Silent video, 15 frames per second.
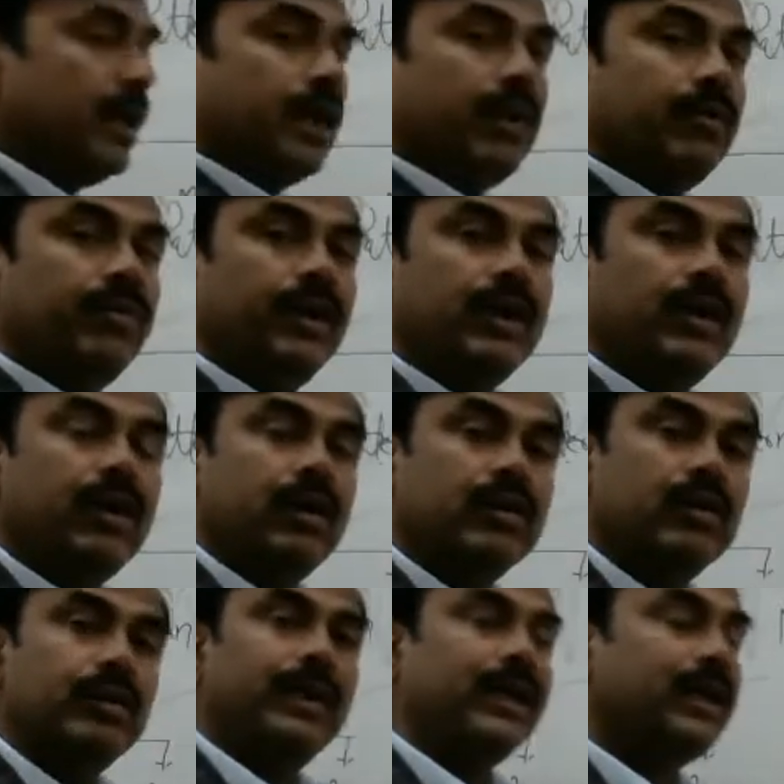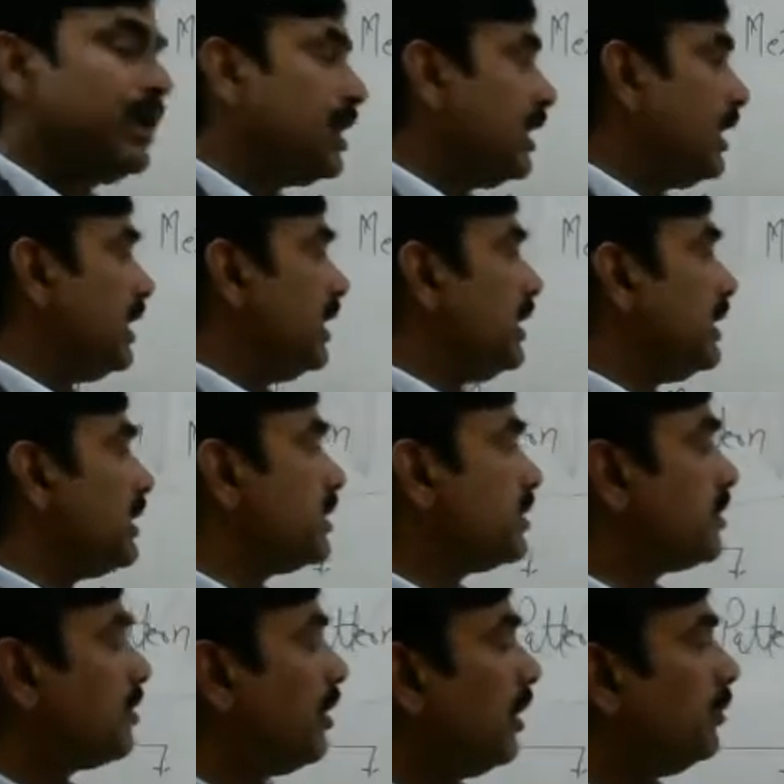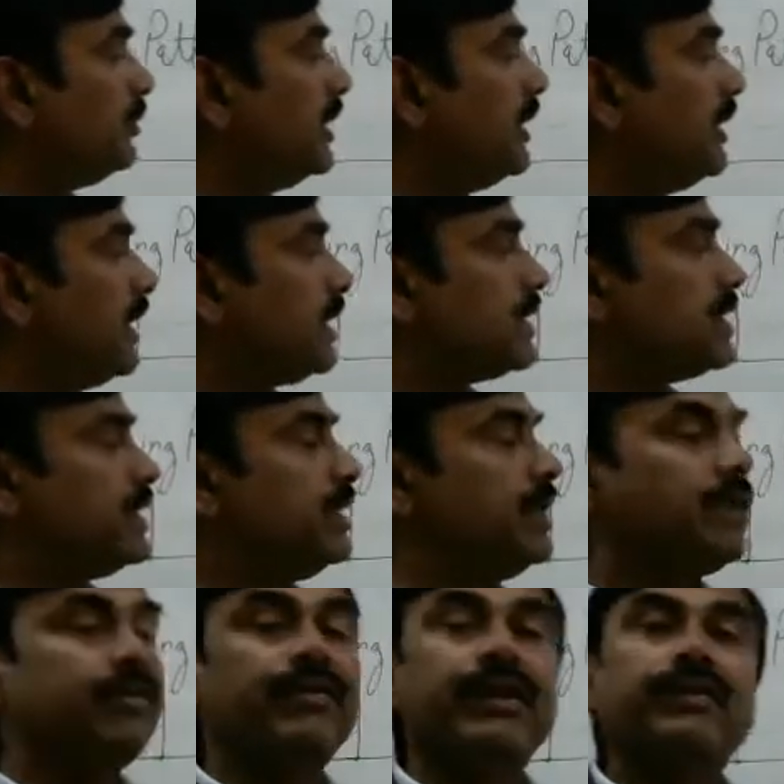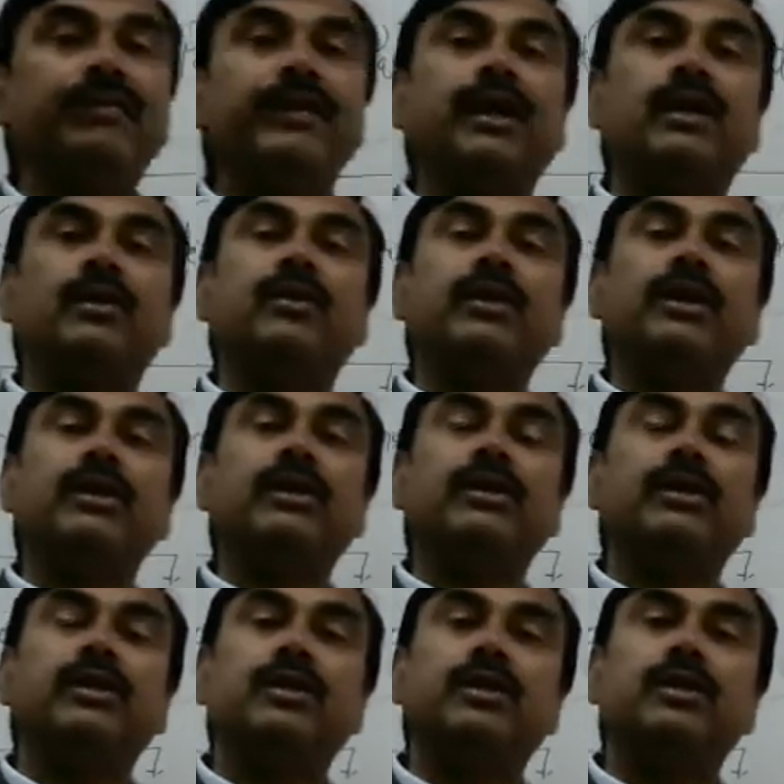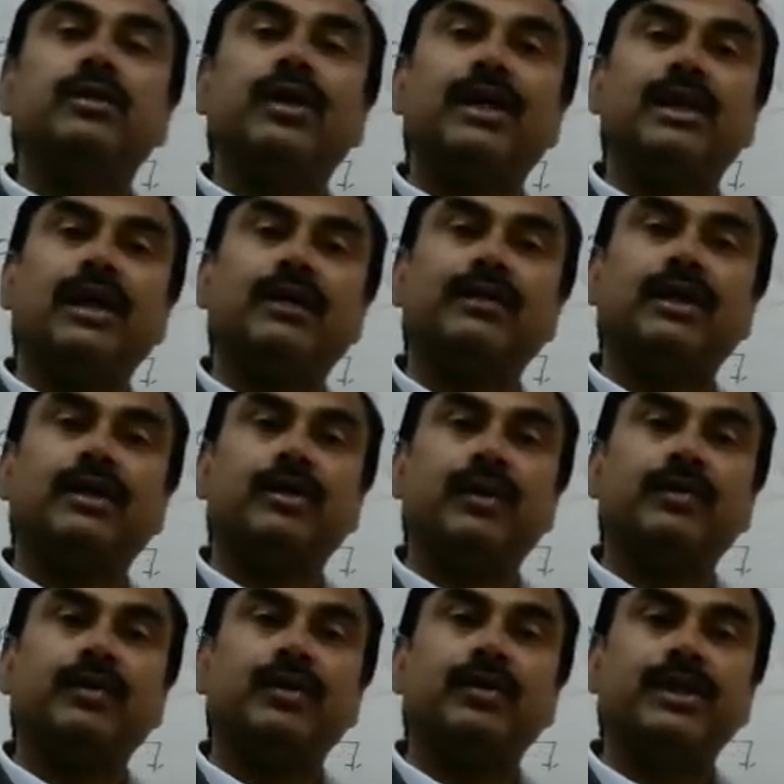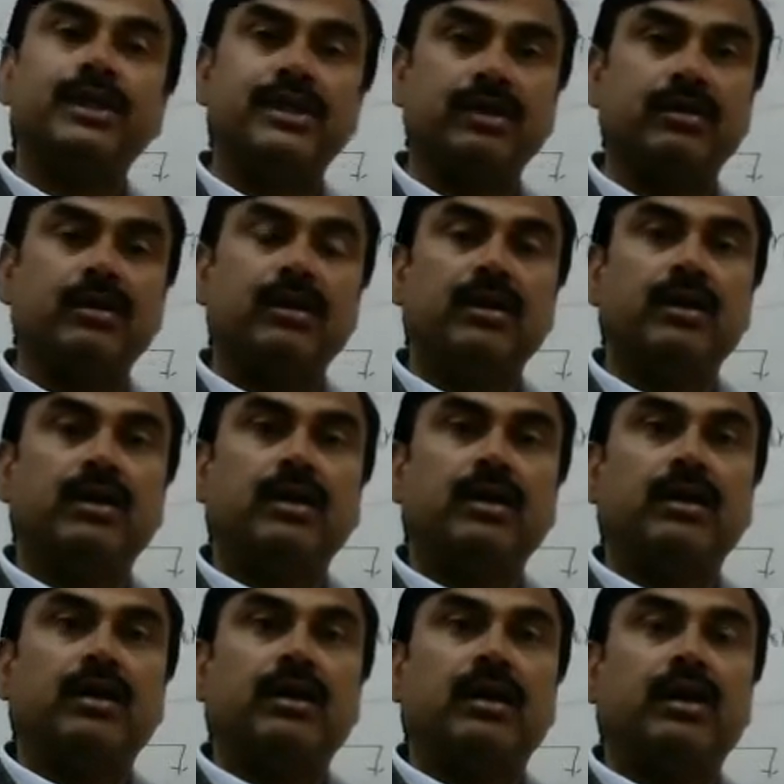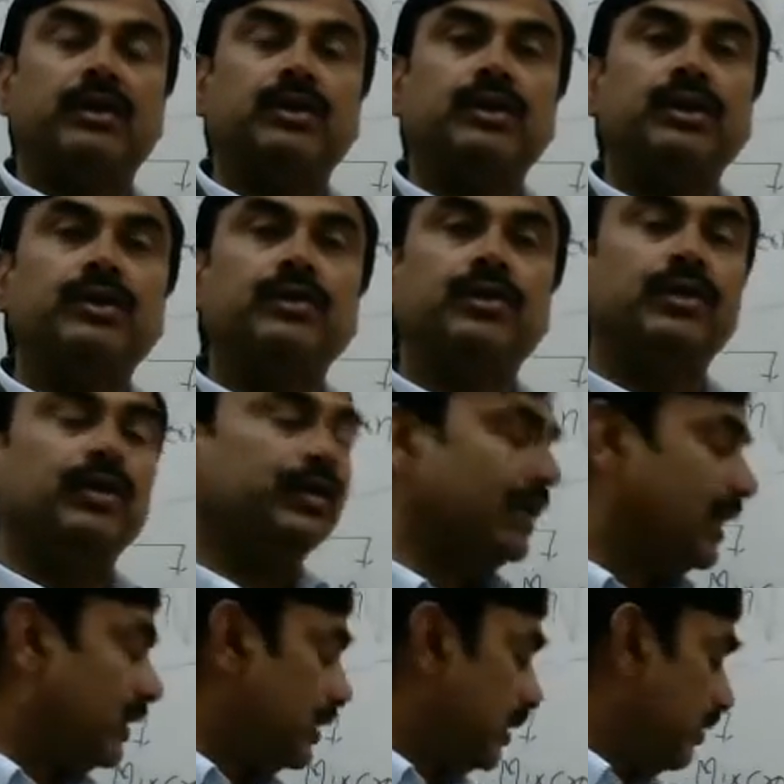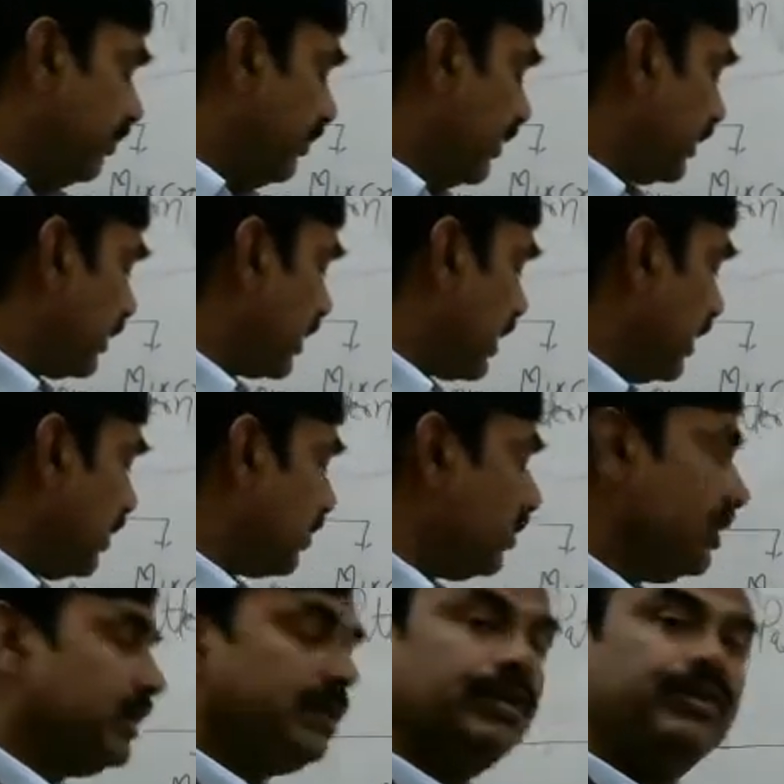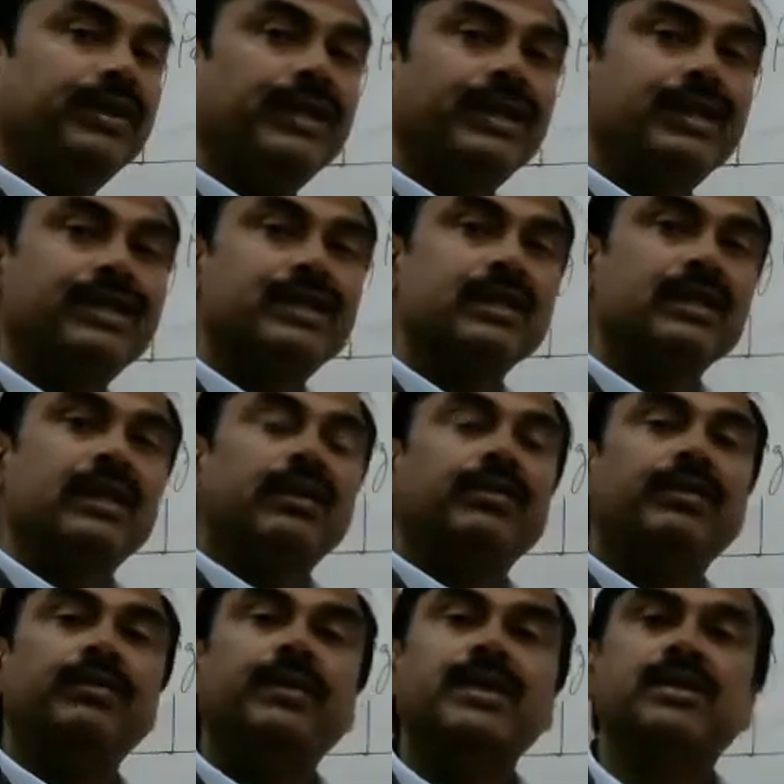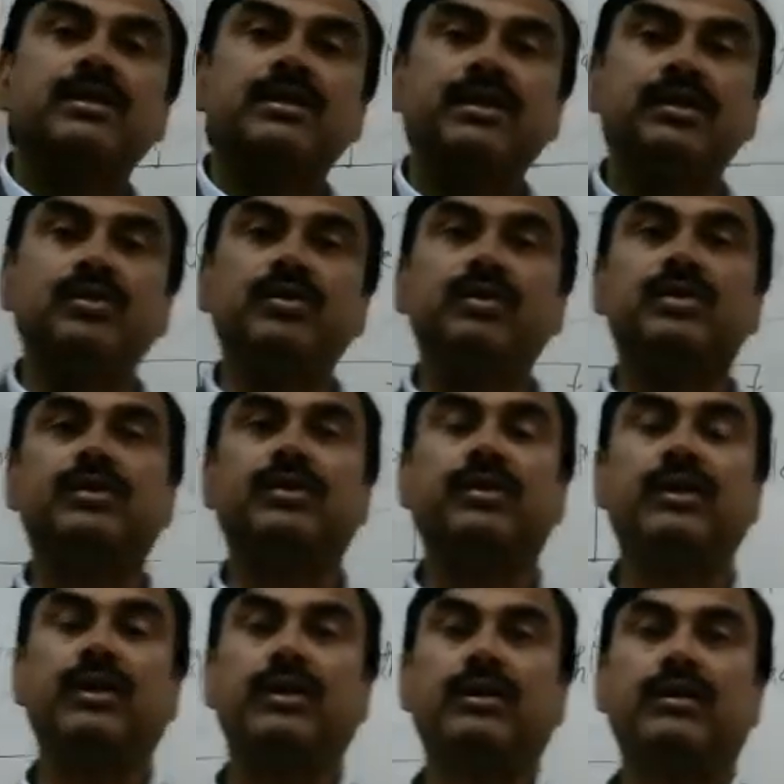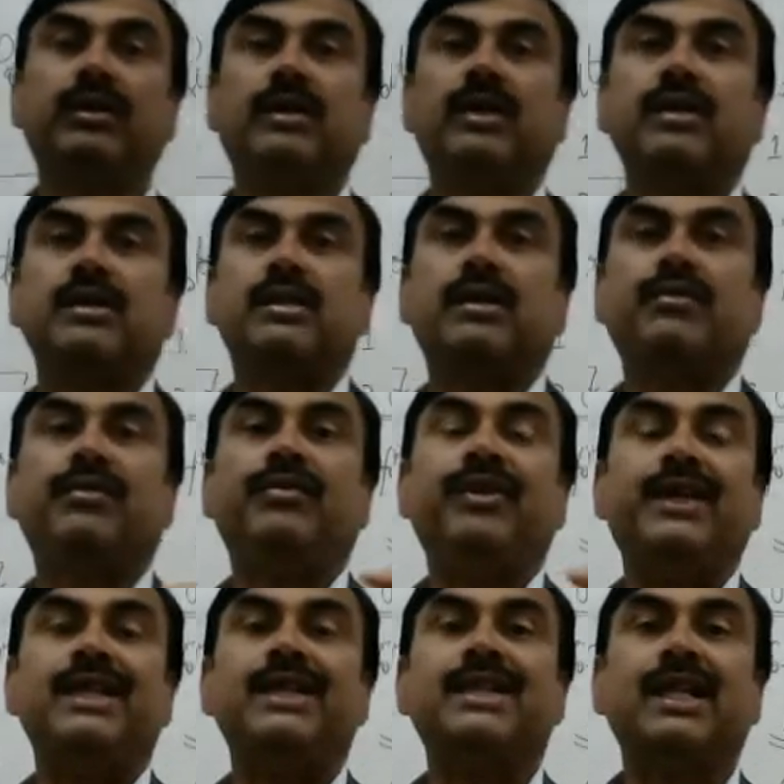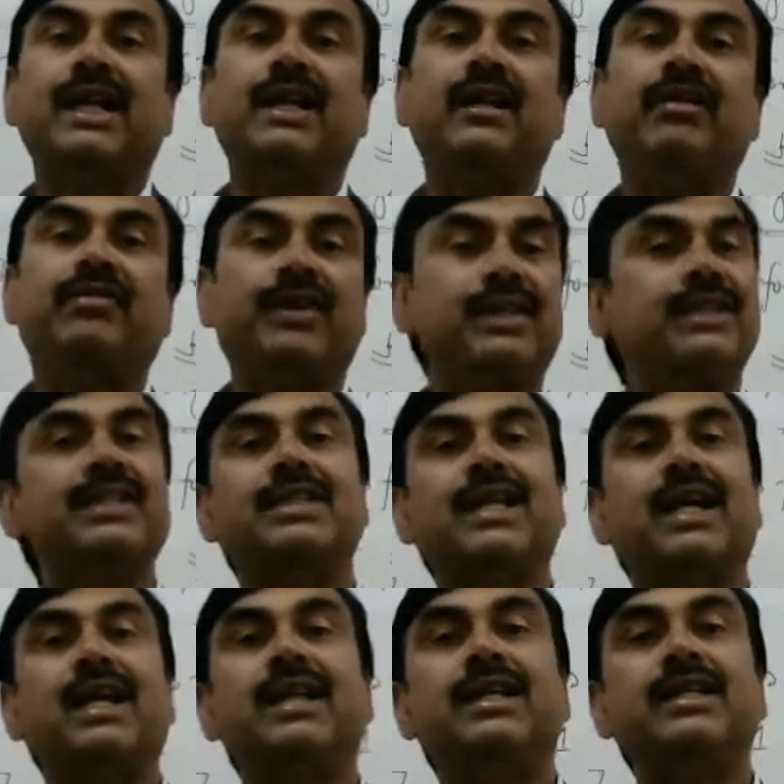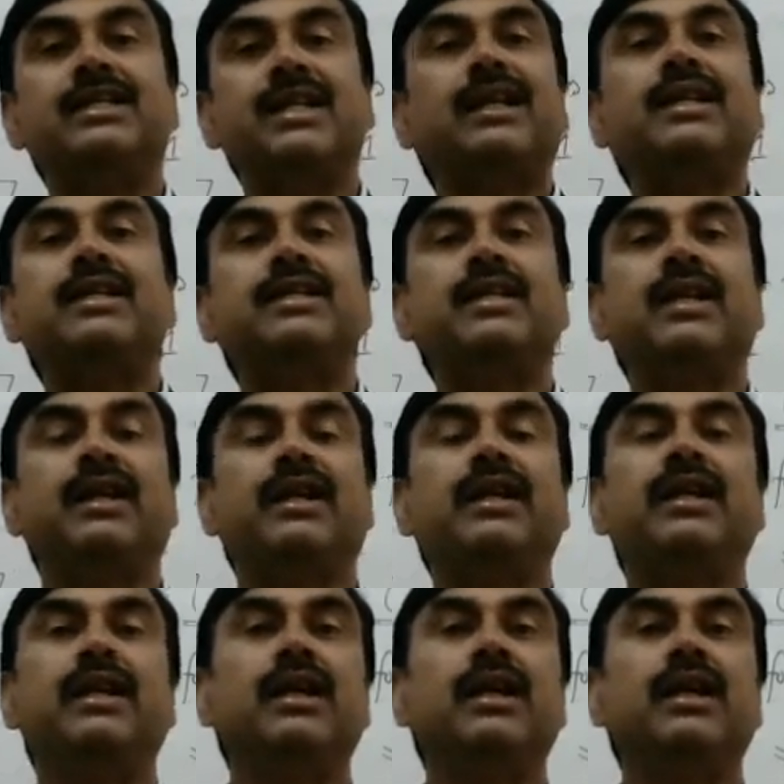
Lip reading: will automatically stop the next year when we are going to adopt the crop rotation. Although you know that for controlling the weeds, we must use some weedicide, fungicide, insecticide.